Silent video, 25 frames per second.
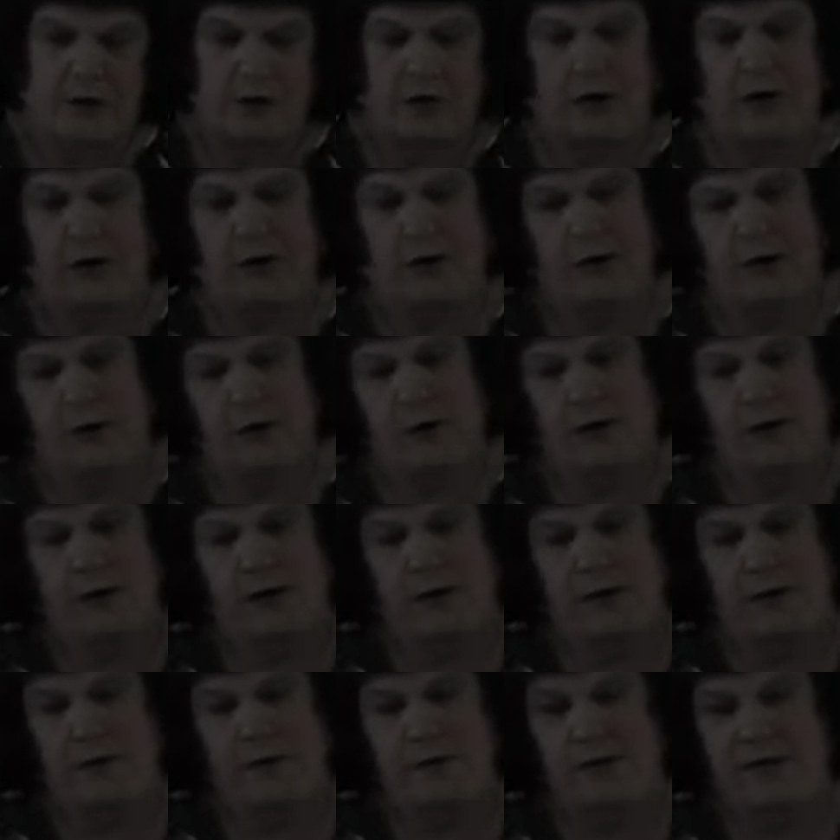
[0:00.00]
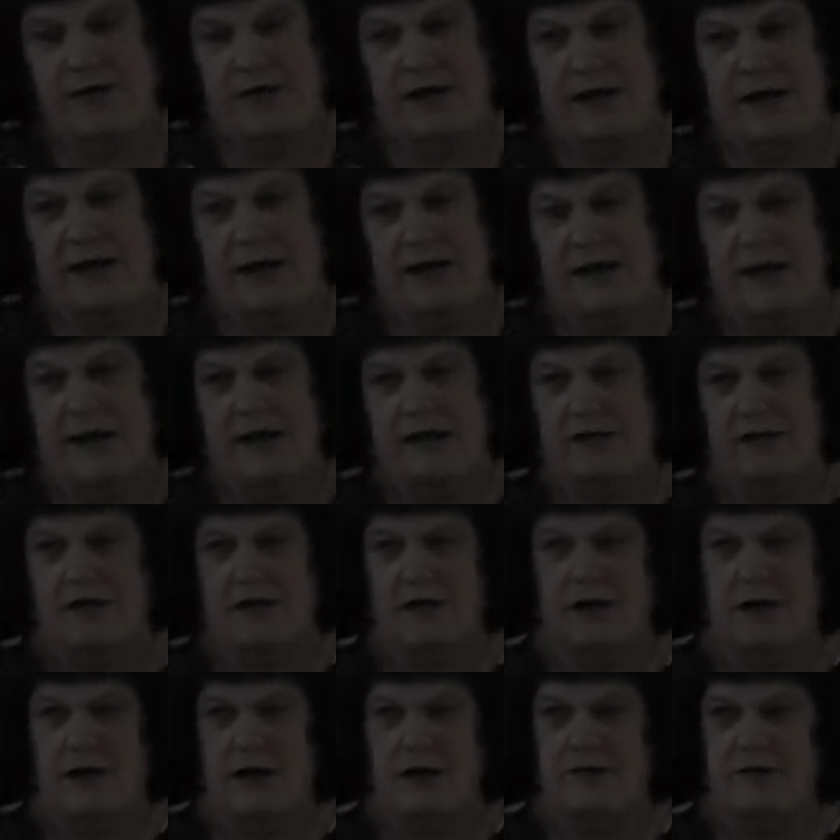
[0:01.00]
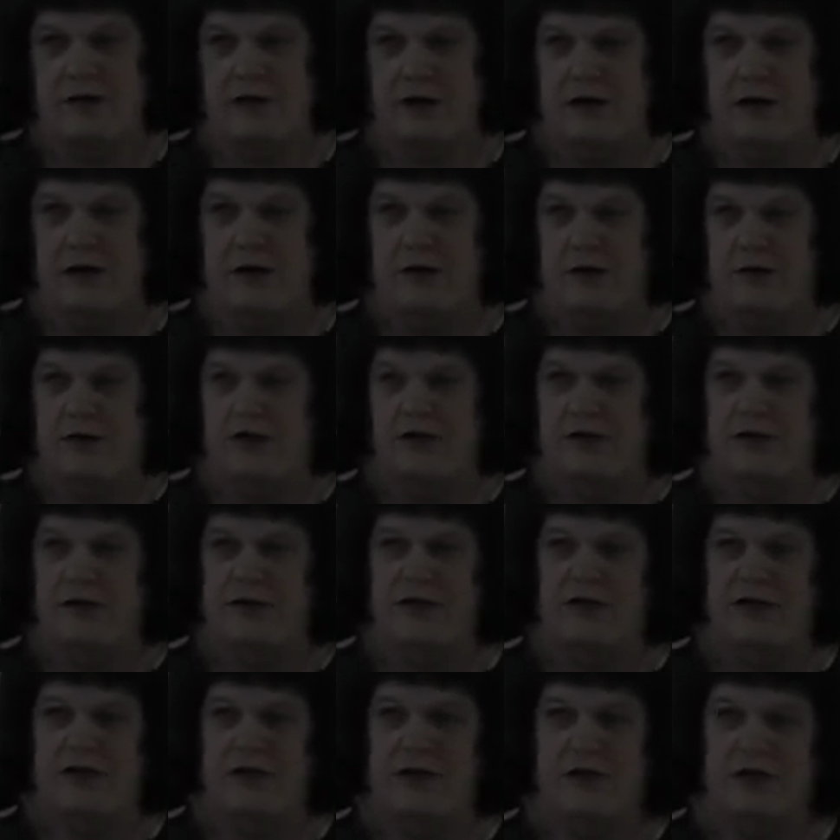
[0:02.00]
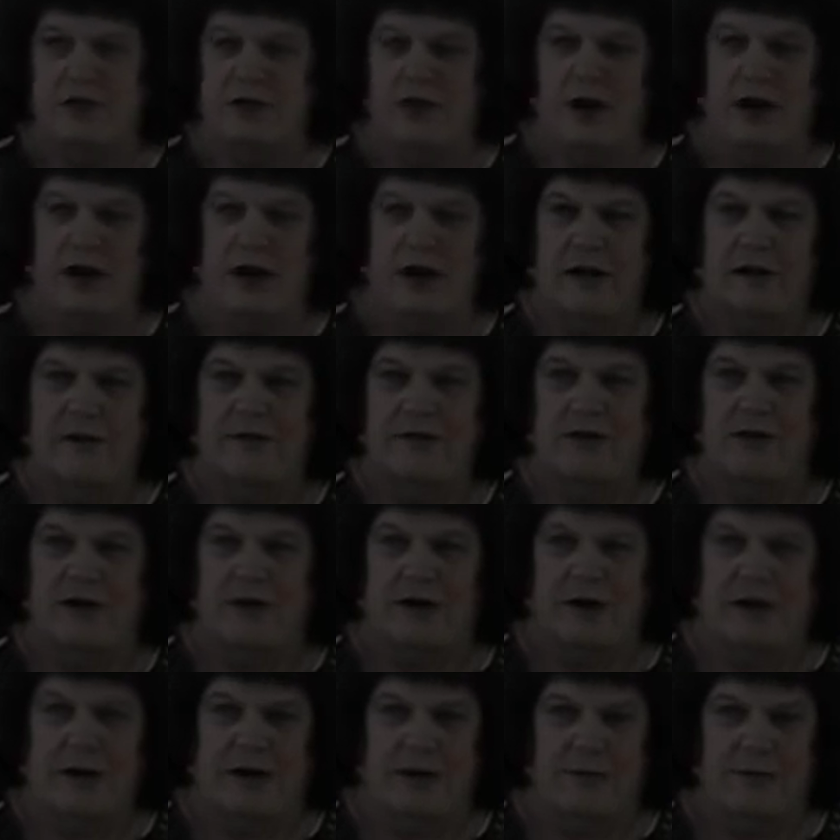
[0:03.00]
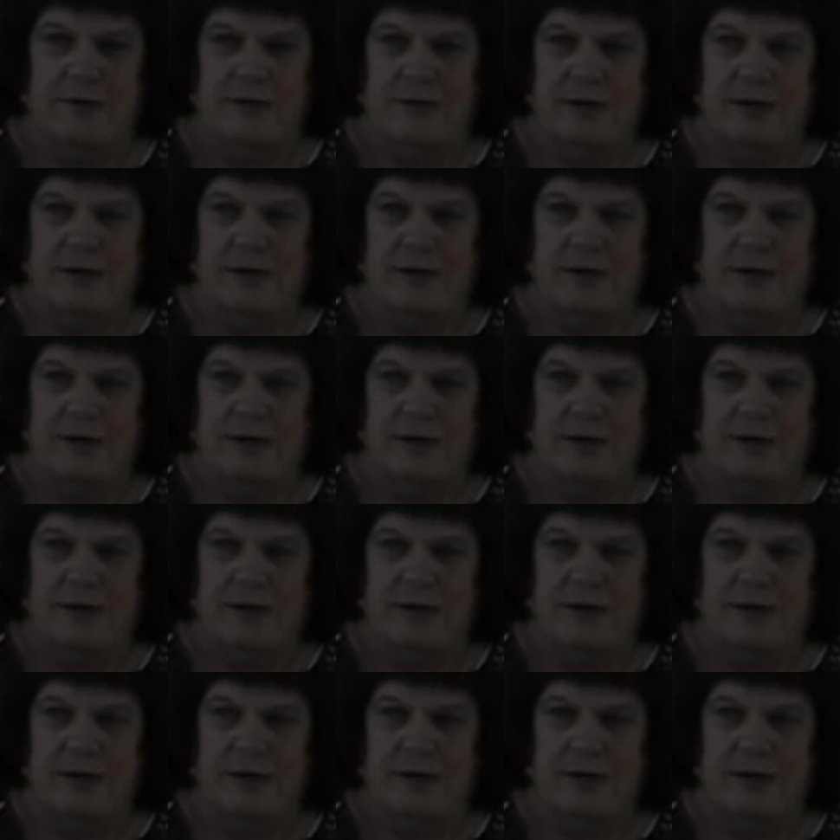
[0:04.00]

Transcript: know that He has loved you since the dawn of time.